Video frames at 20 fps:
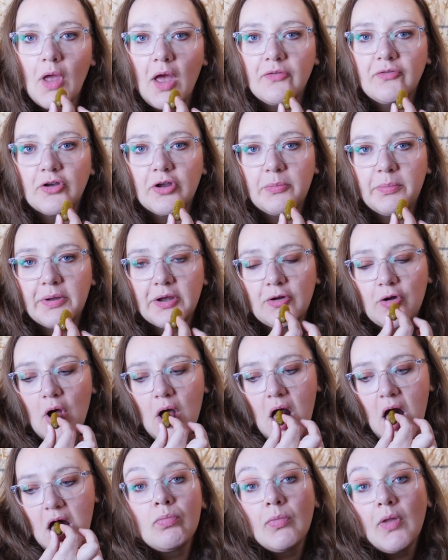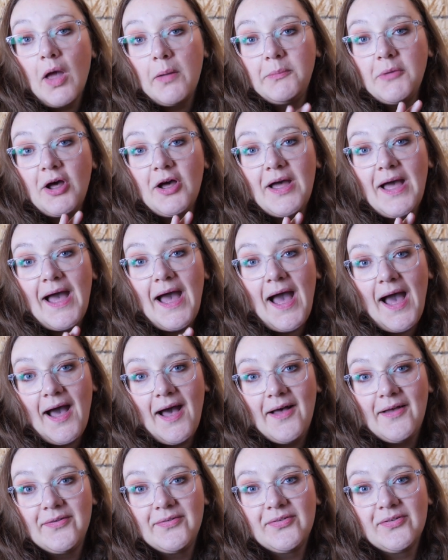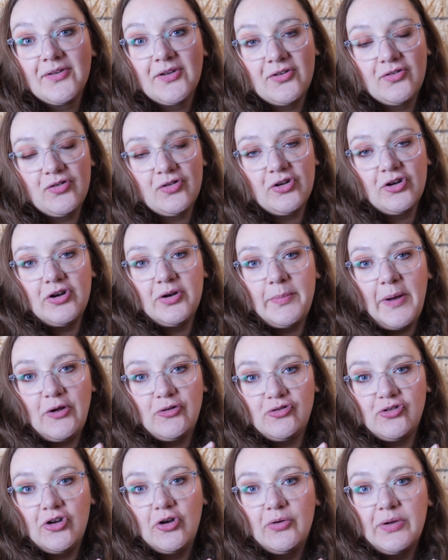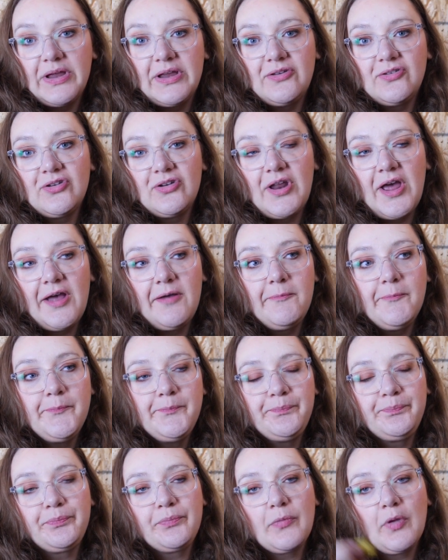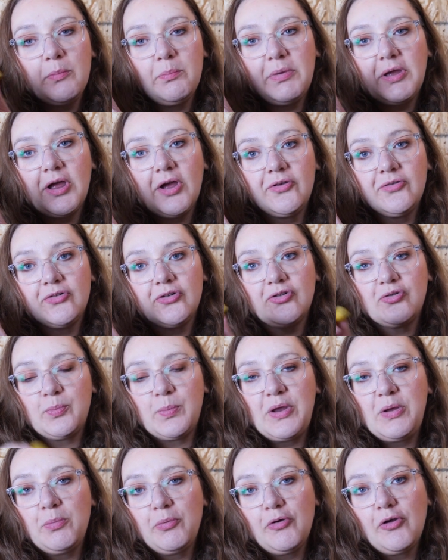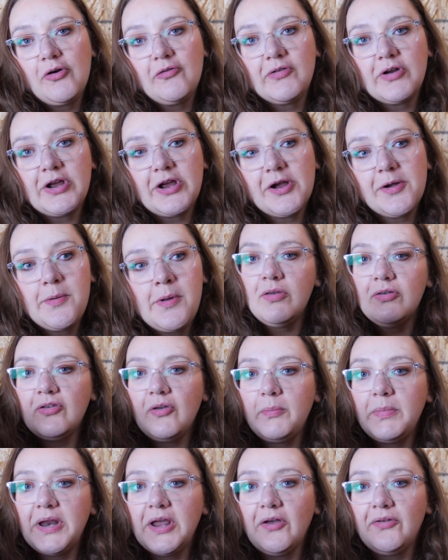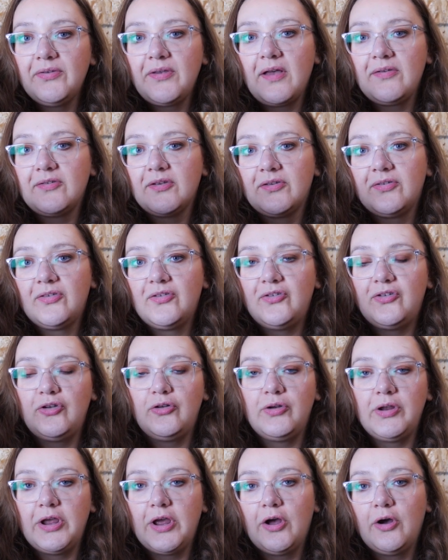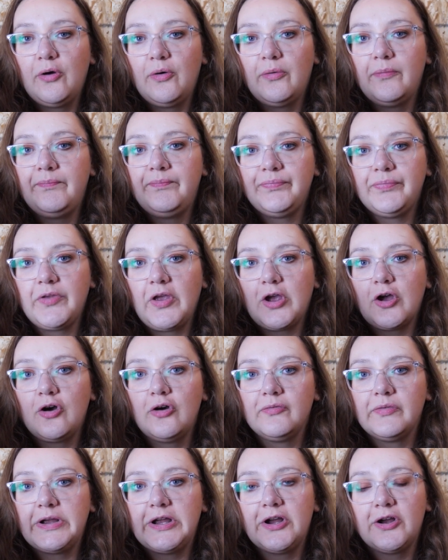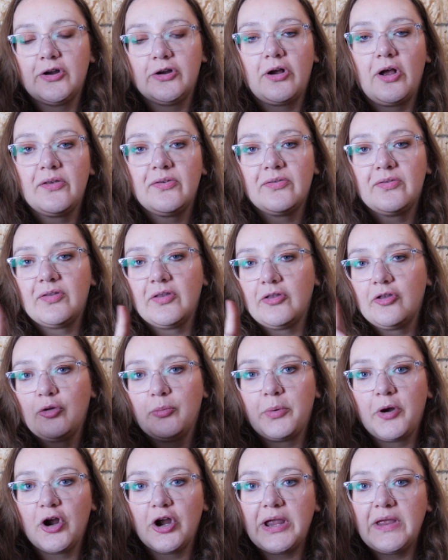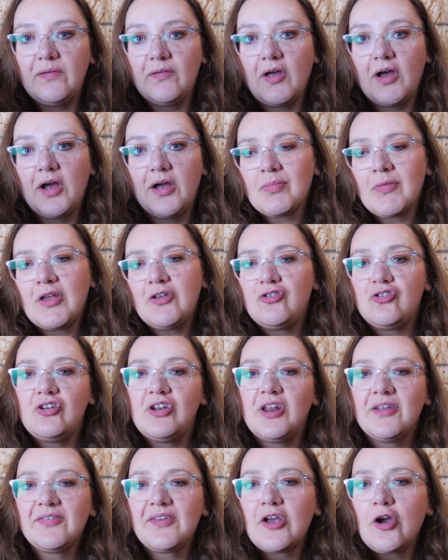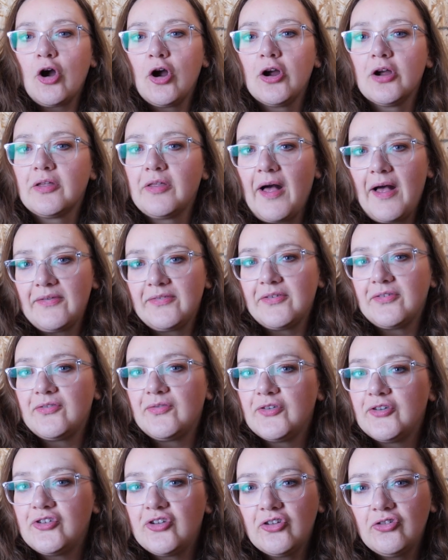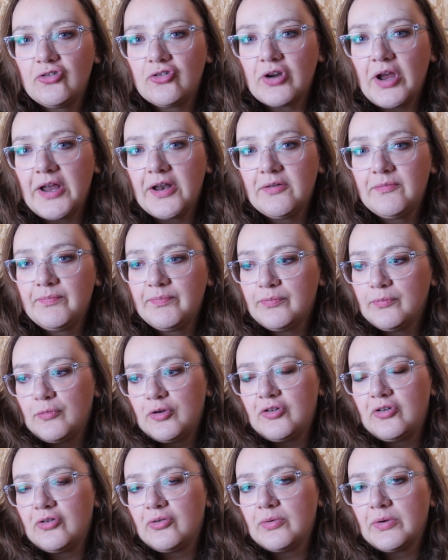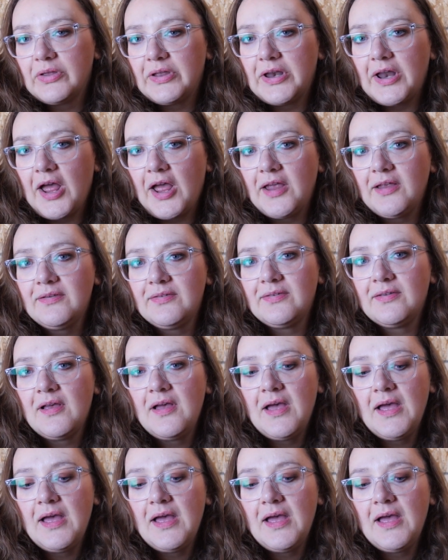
That's a good pickle. I'm not as concerned about choking today because there's people over here. Somebody else has a studio like over here across the little parking lot, and she does like art classes for children, which is really nice.